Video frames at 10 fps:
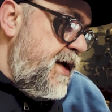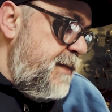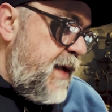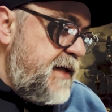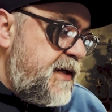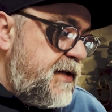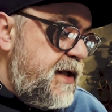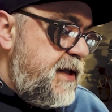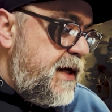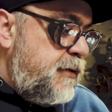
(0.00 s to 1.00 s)

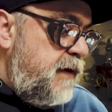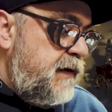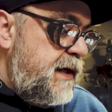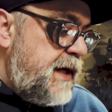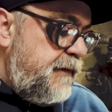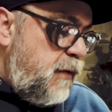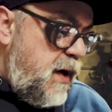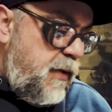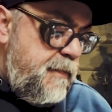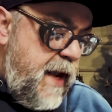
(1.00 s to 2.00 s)
basically the equivalent of
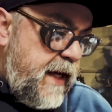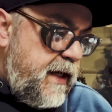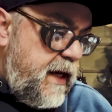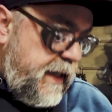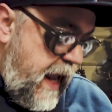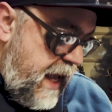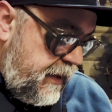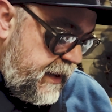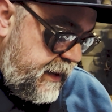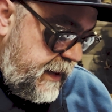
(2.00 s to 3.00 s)
what would make a
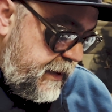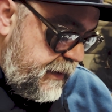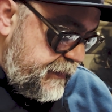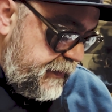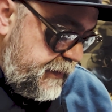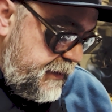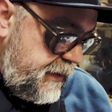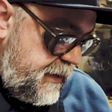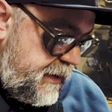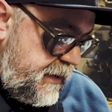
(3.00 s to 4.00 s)
gallon is,
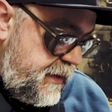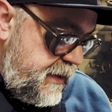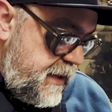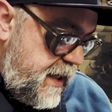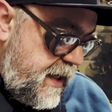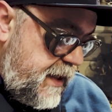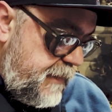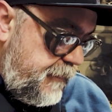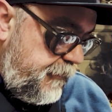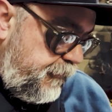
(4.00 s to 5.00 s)

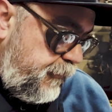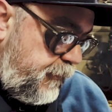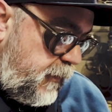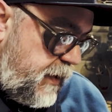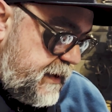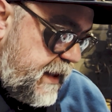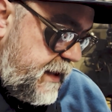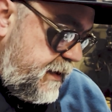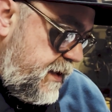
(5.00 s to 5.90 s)
what is that?